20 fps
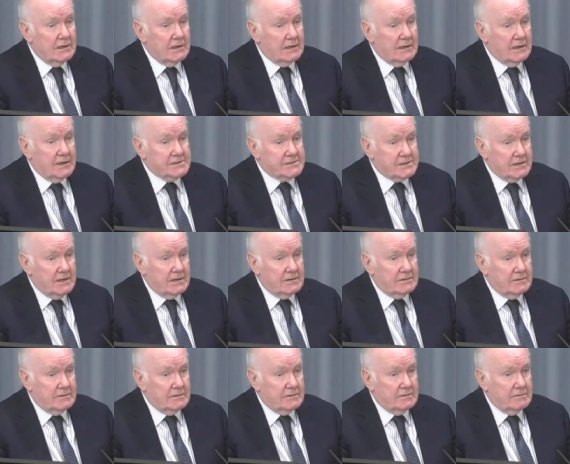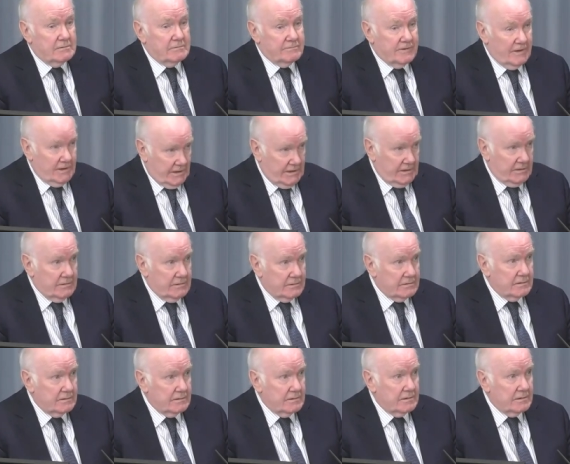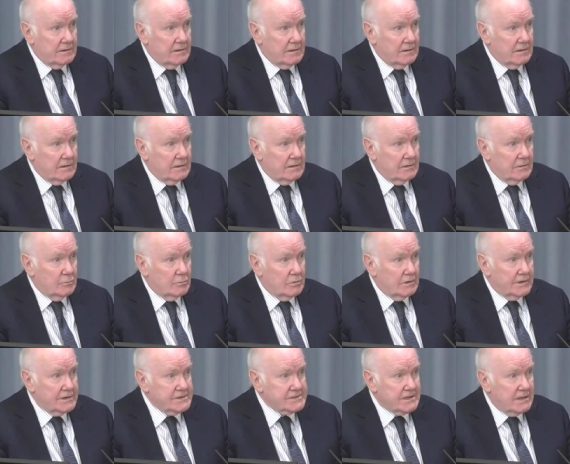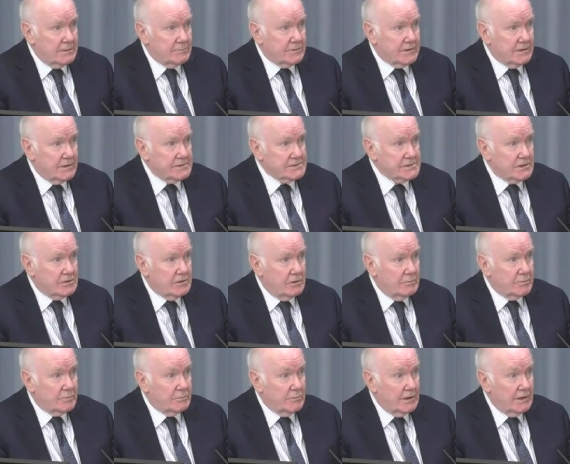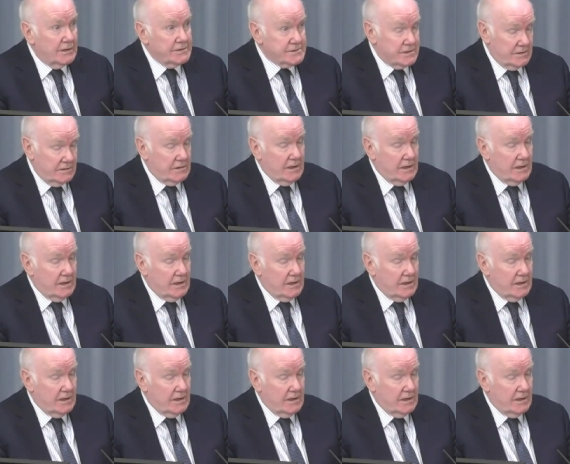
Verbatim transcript: And I said, fine, uh, we'll accept that as a compromise.